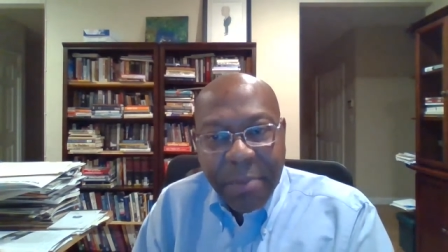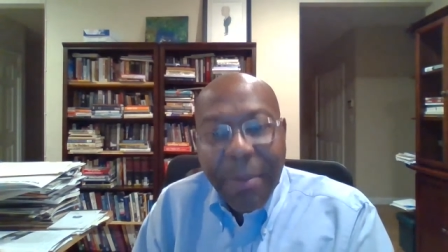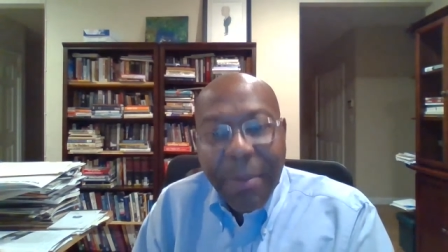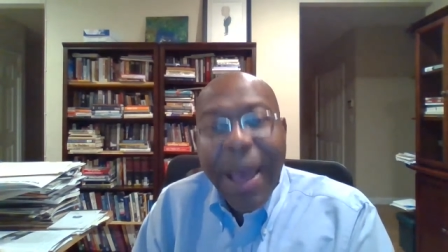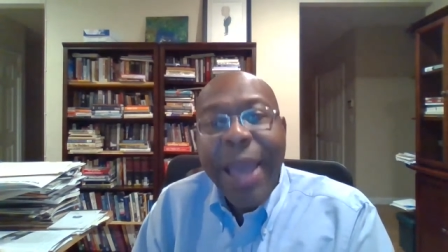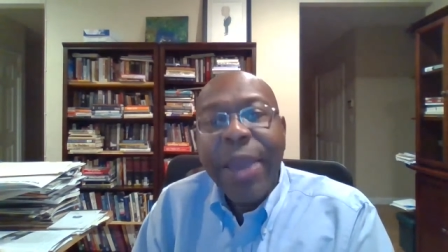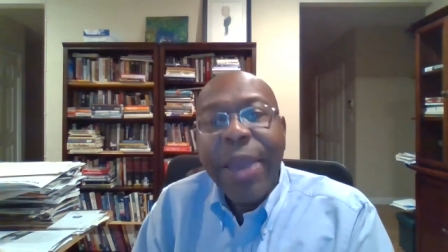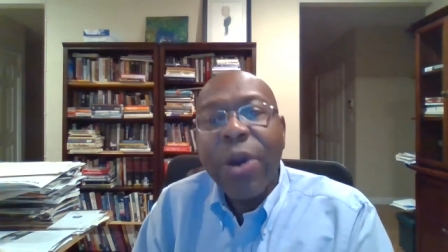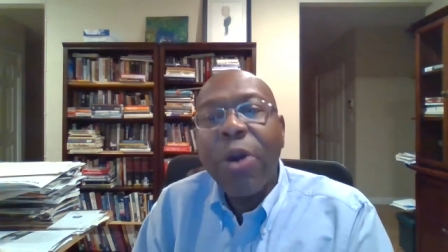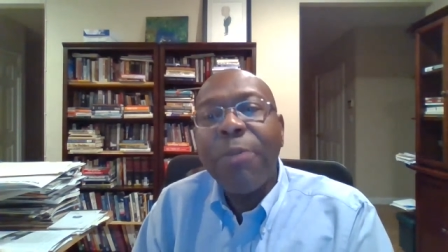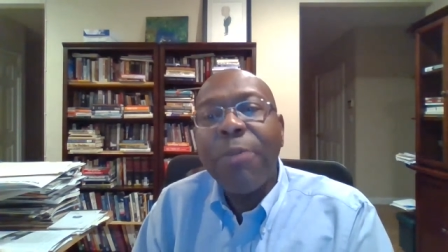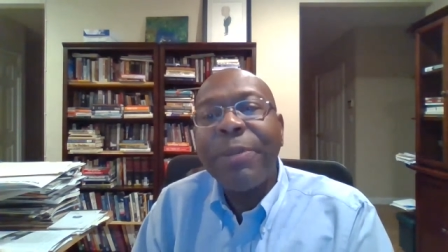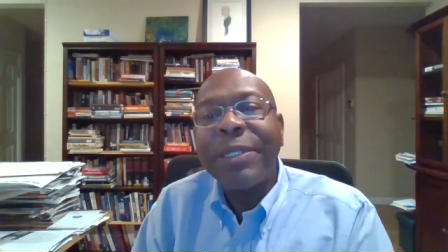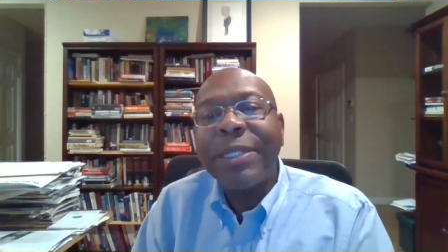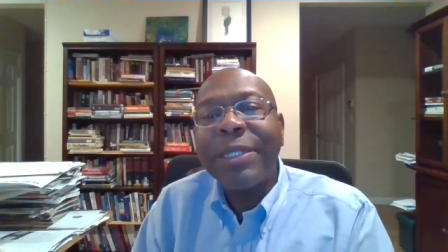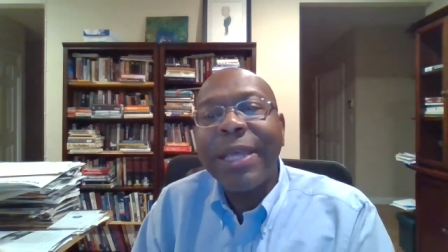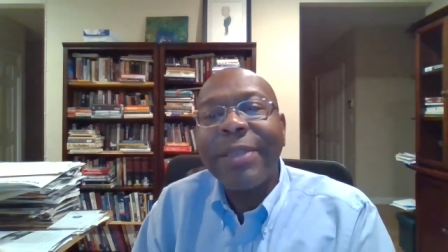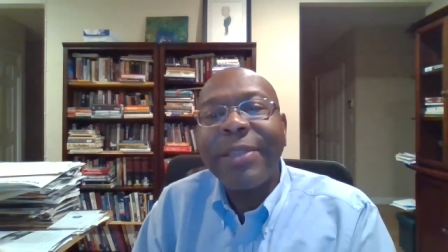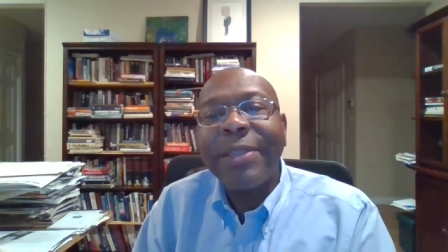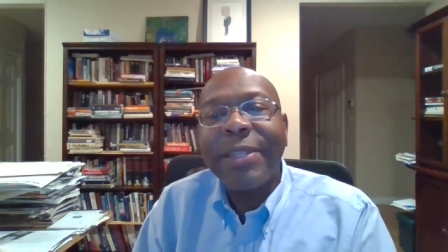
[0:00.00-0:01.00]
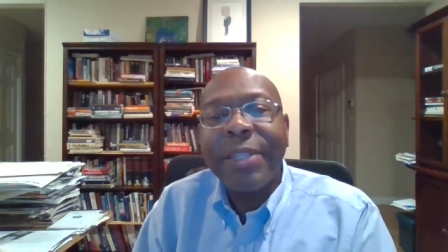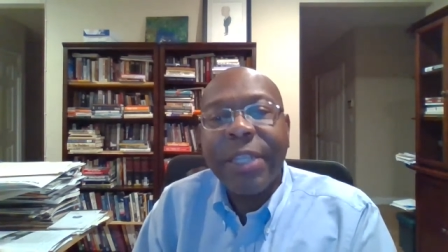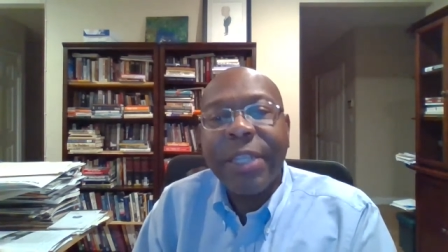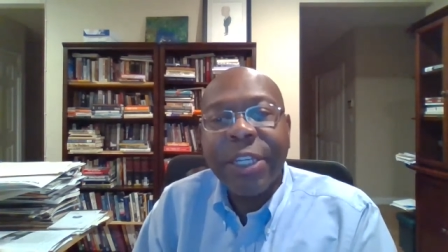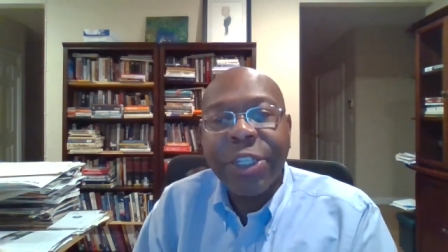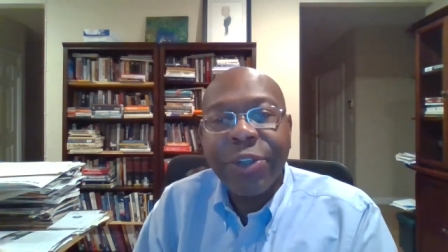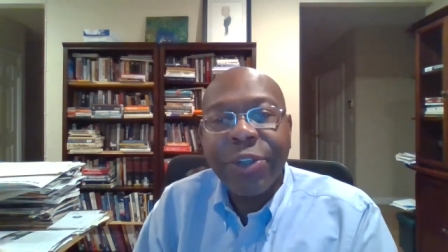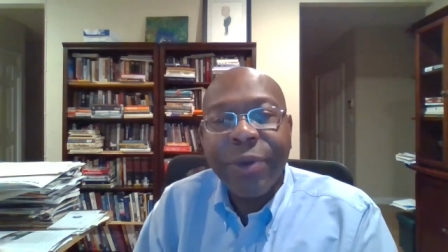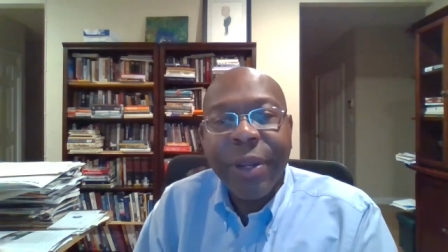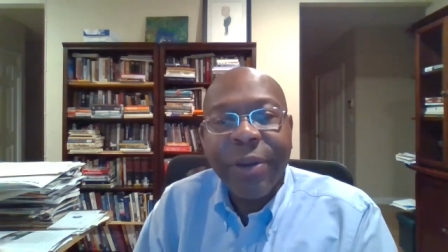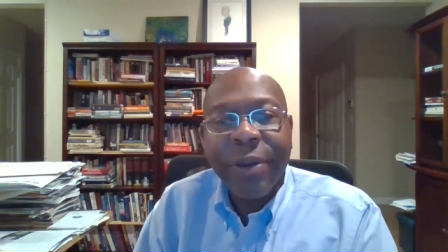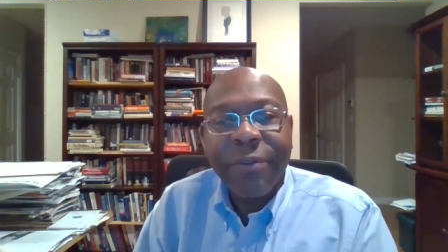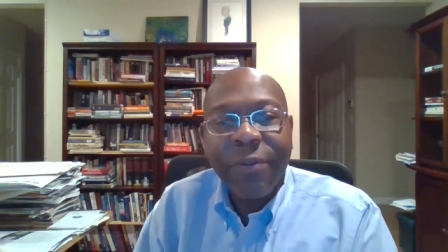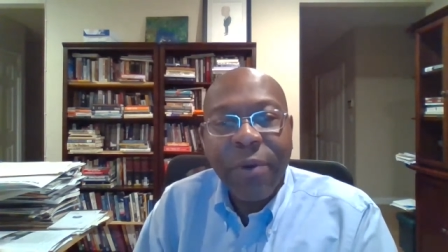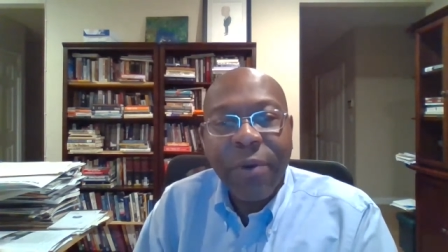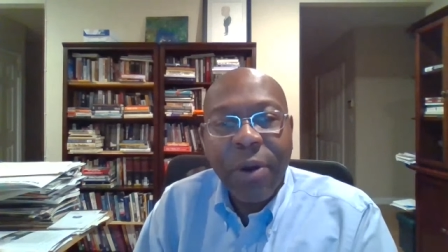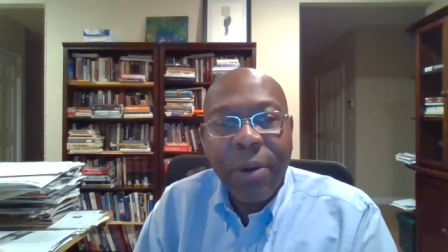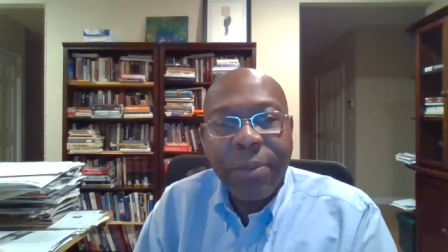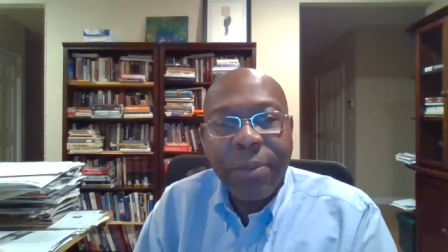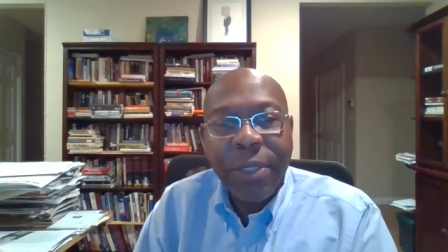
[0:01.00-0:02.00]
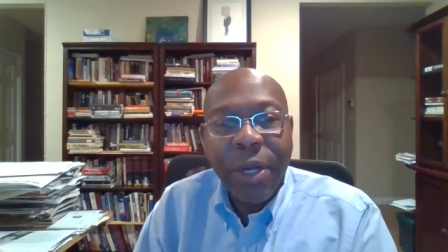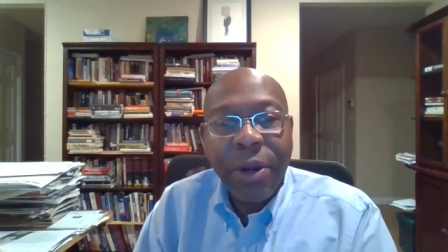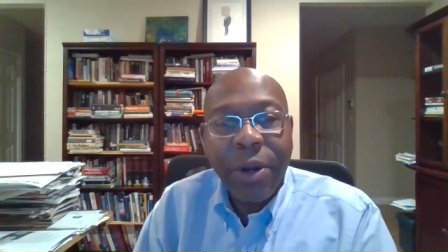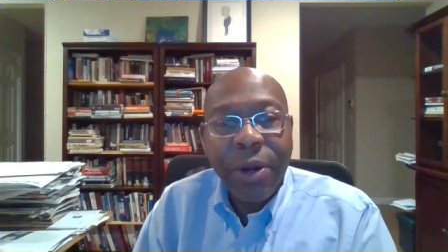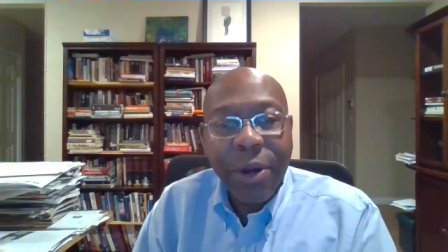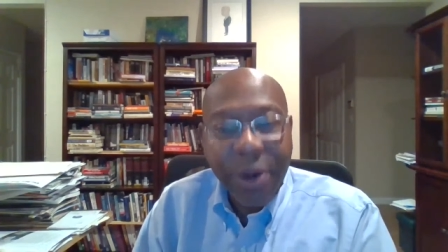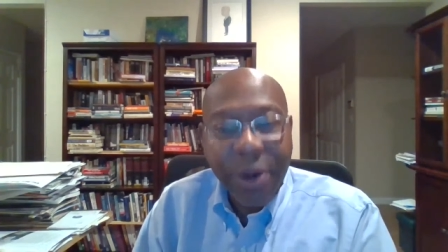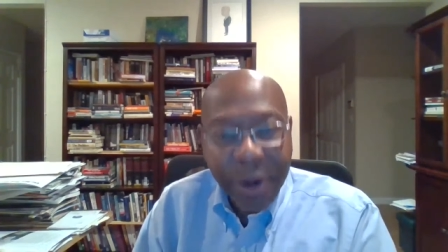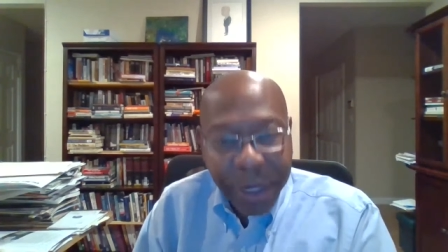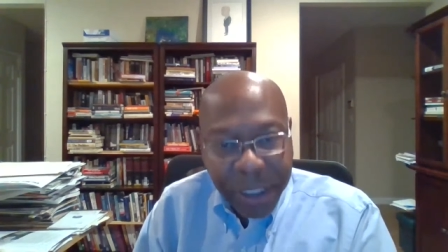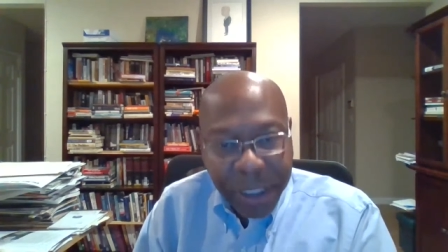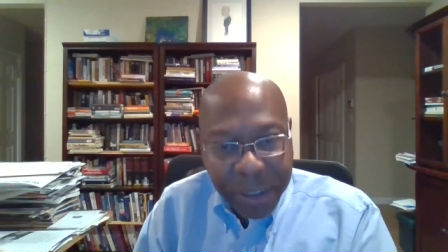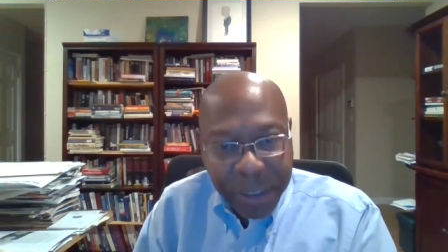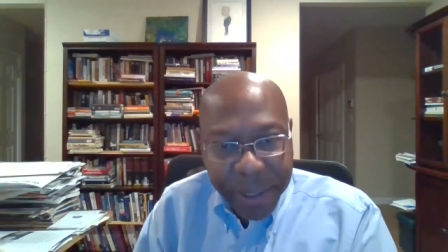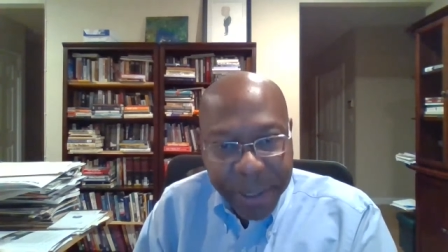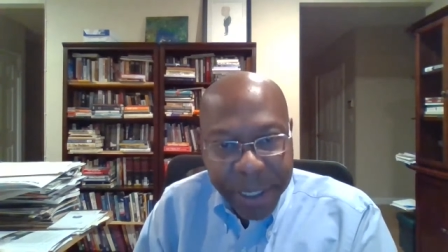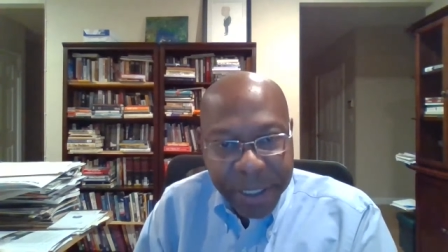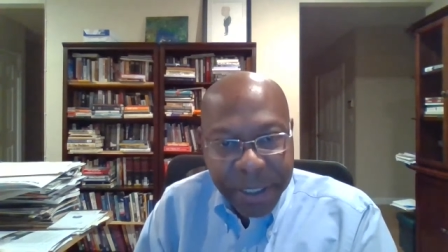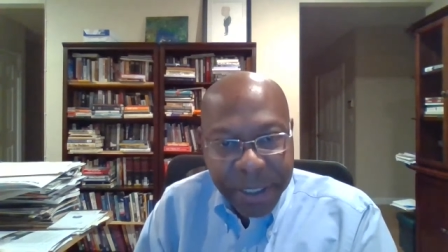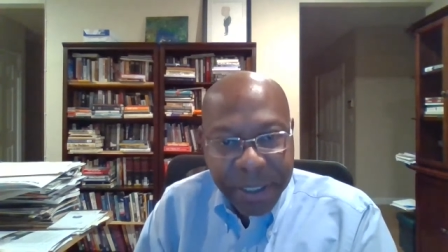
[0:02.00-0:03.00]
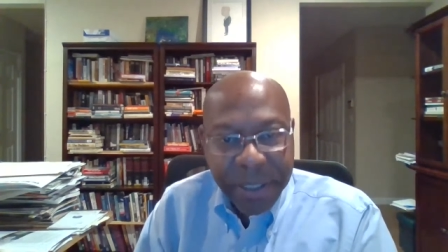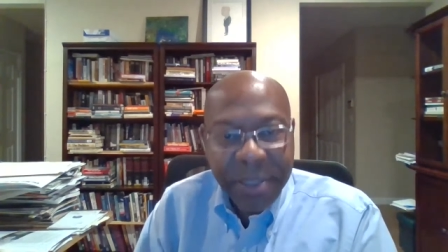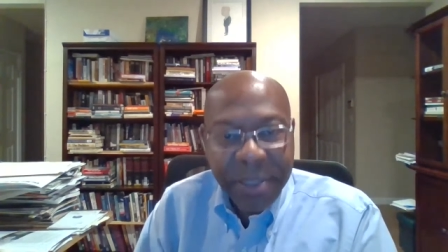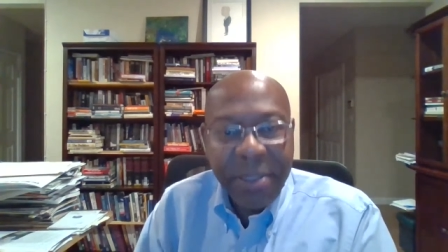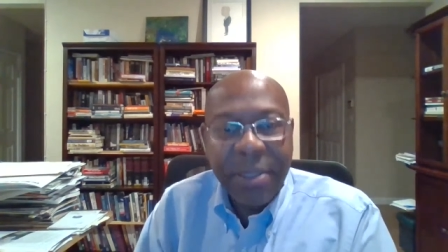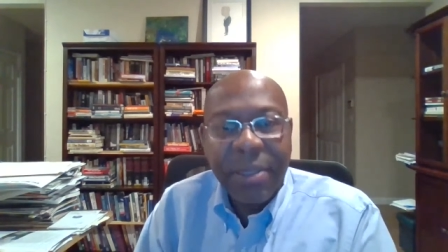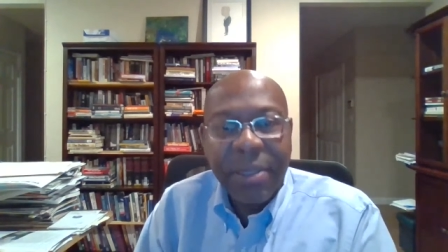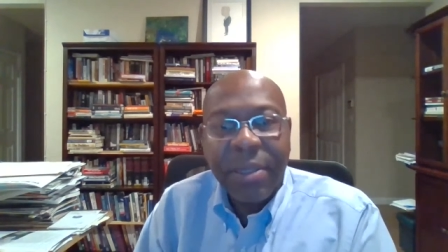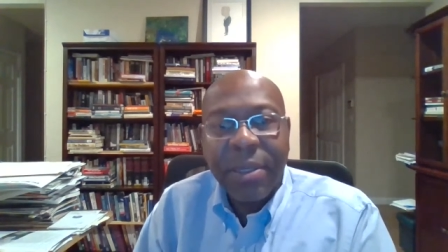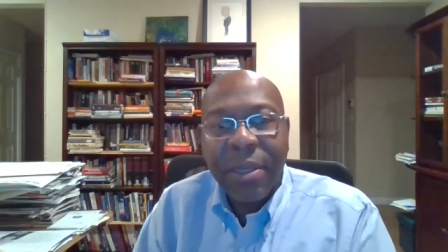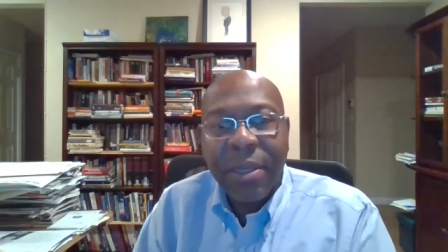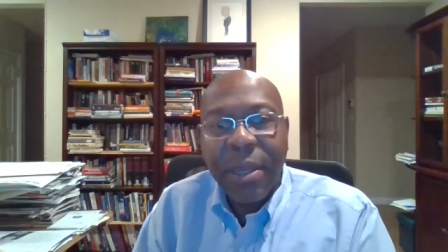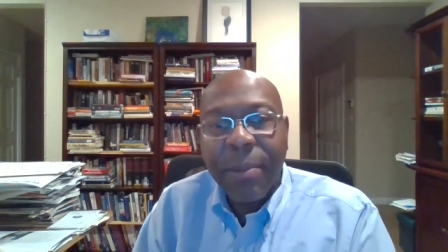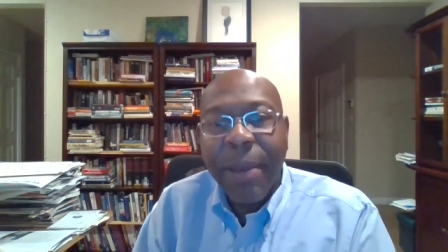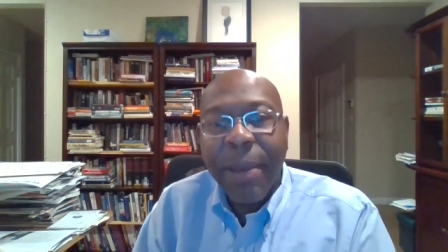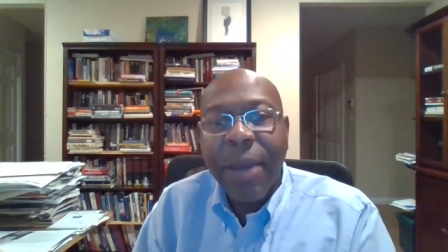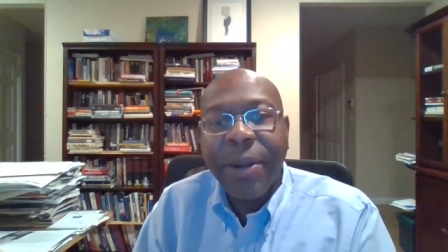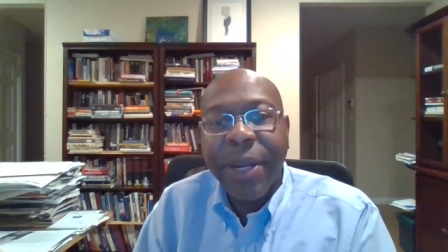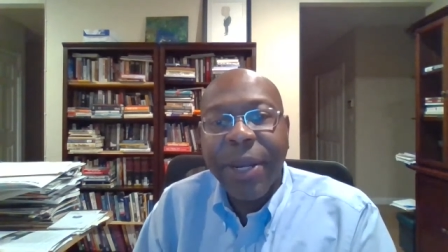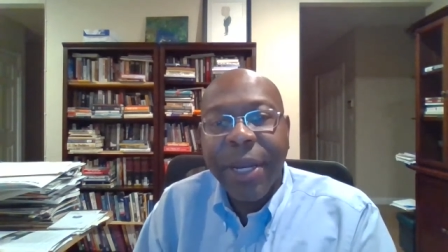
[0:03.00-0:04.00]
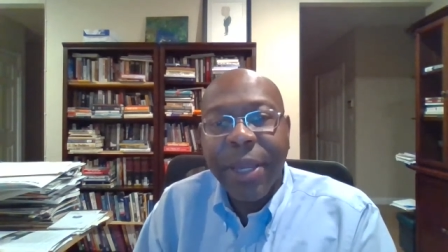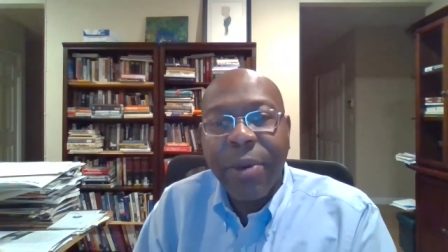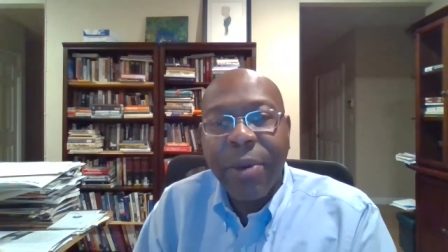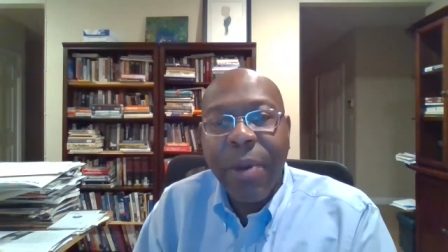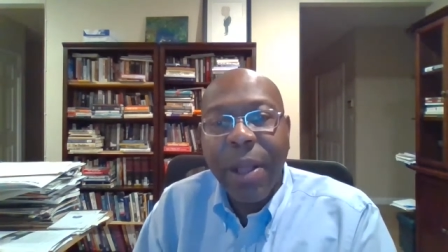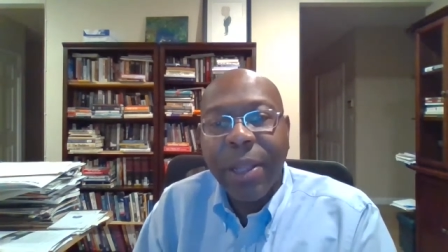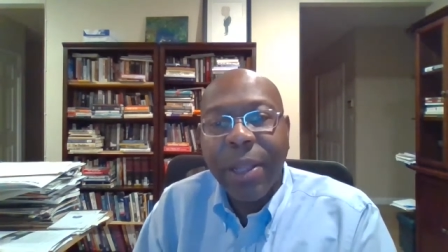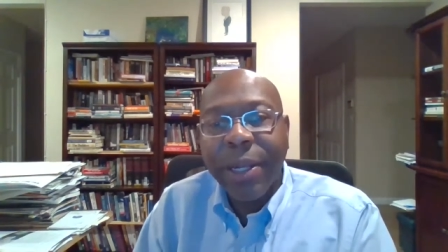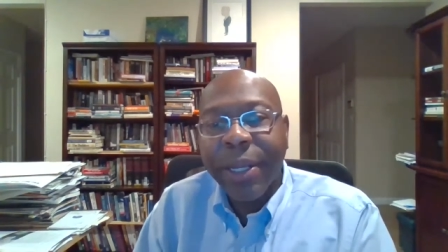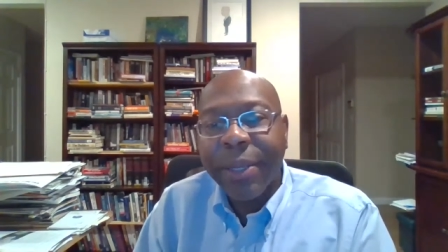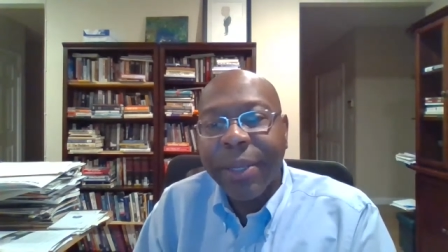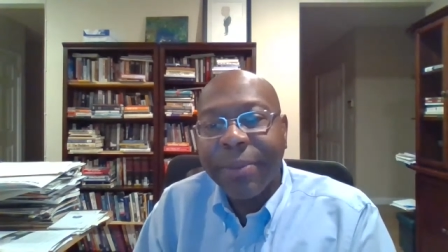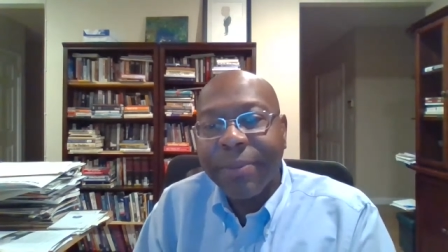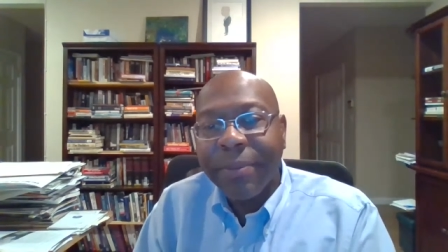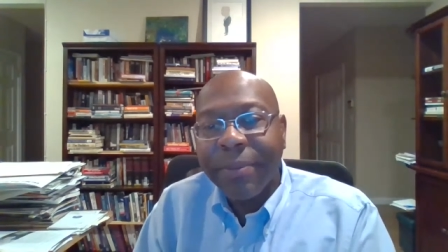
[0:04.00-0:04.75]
My hope is that this history informs our current debates about inequality.